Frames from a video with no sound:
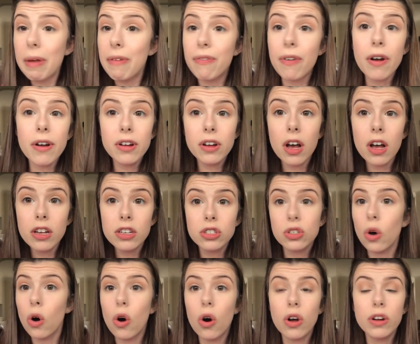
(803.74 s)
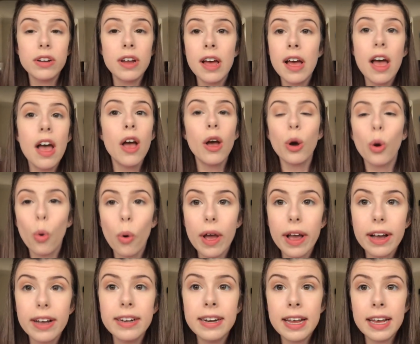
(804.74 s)
We focus on
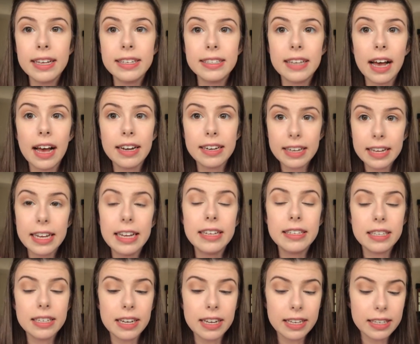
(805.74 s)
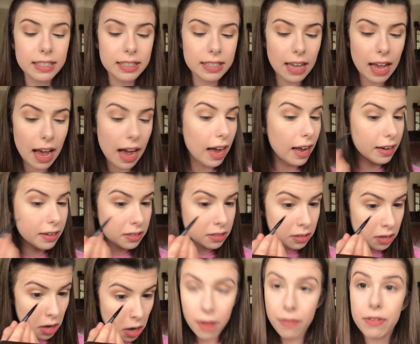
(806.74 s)
quickness and easiness
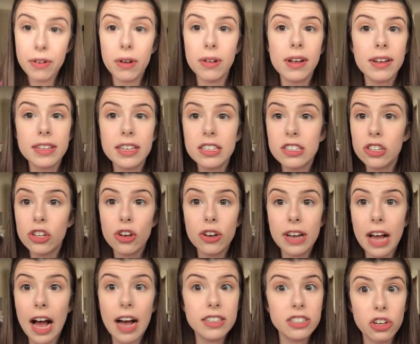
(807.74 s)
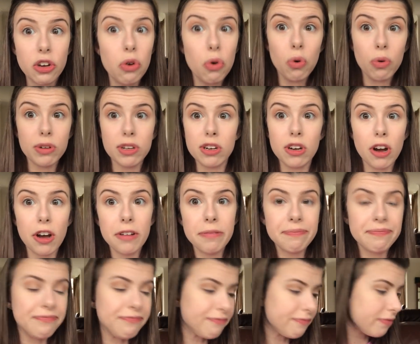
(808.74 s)
and feel that this look has it all, you know?
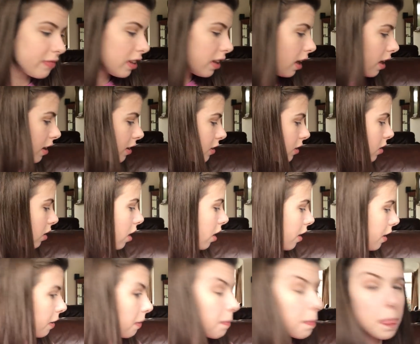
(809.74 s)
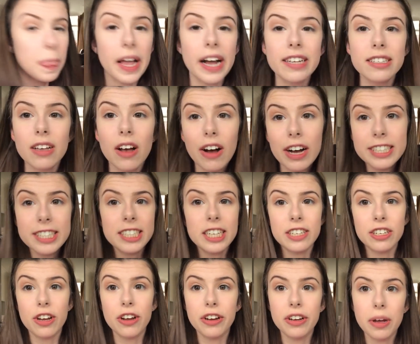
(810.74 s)
So that's
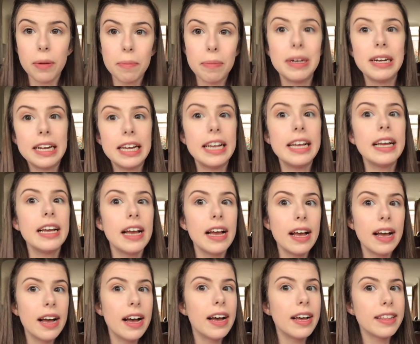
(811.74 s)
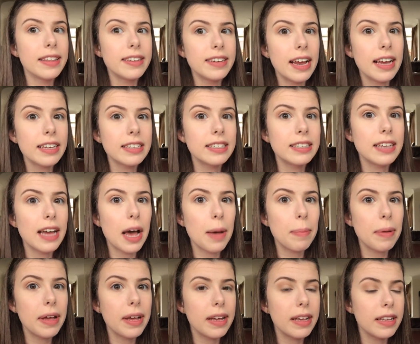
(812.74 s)
eyeshadow complete. The next step
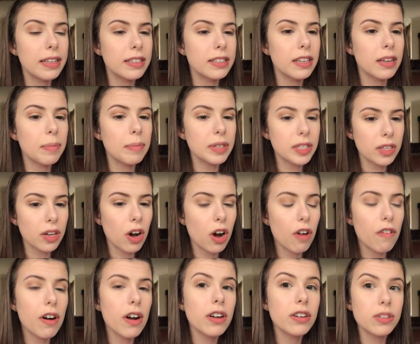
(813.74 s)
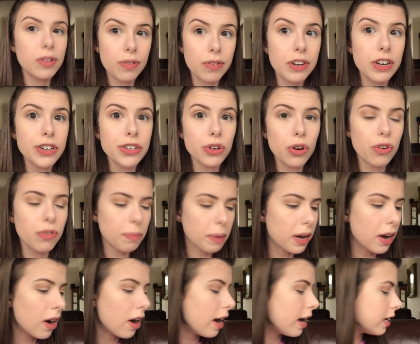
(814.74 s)
is mascara to finish off
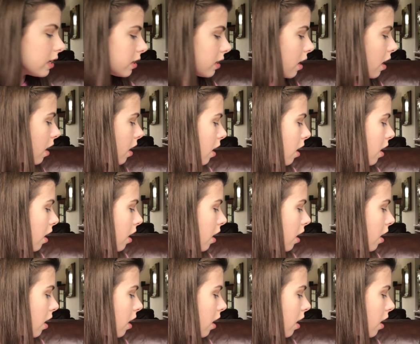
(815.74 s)
my eyes.